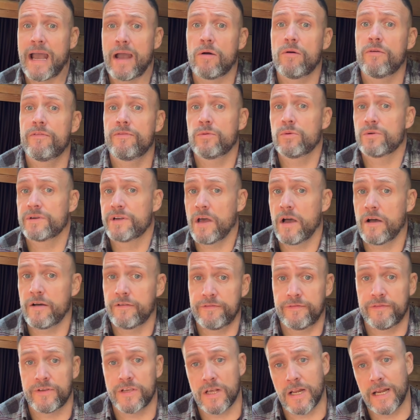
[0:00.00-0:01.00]
powerful enough
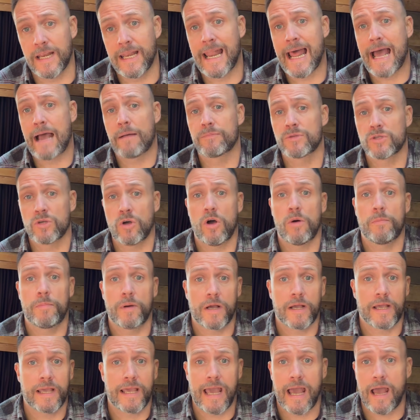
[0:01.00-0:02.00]
for your laptop,
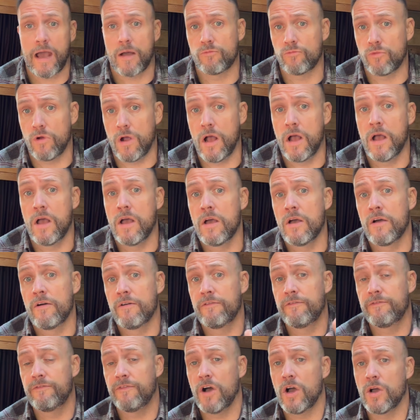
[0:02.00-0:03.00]
camera,
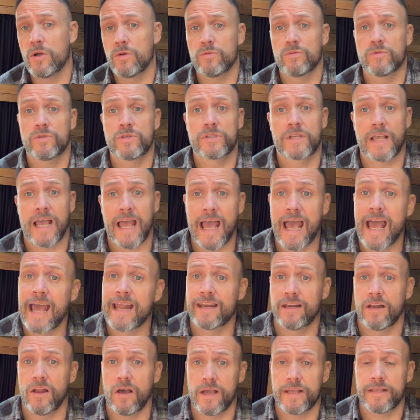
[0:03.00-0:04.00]
phones,
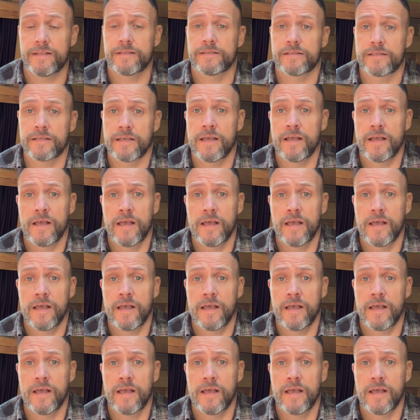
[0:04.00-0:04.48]
and lights.